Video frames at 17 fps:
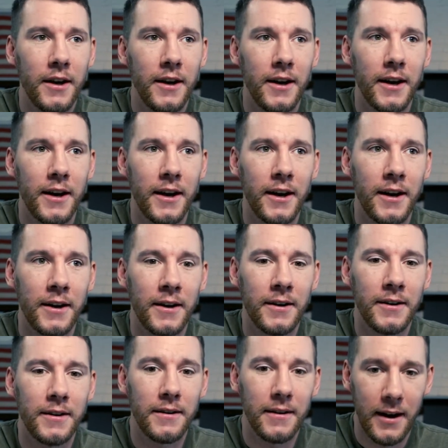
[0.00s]

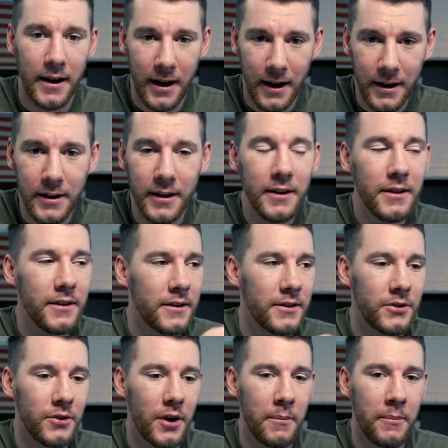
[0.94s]
And I did.
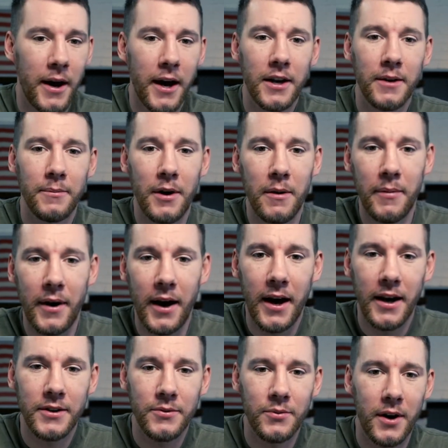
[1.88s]
So I packed up my
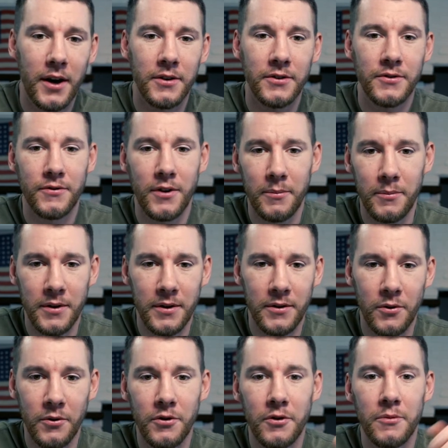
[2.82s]
bags where I was from in
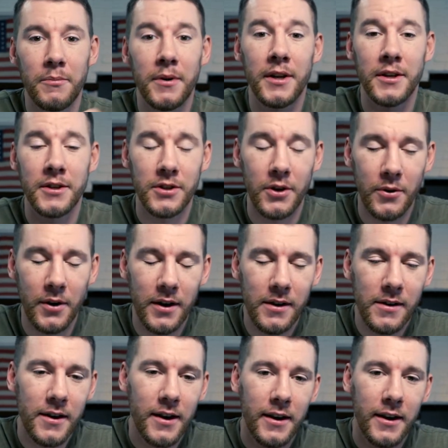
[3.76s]
northern Minnesota,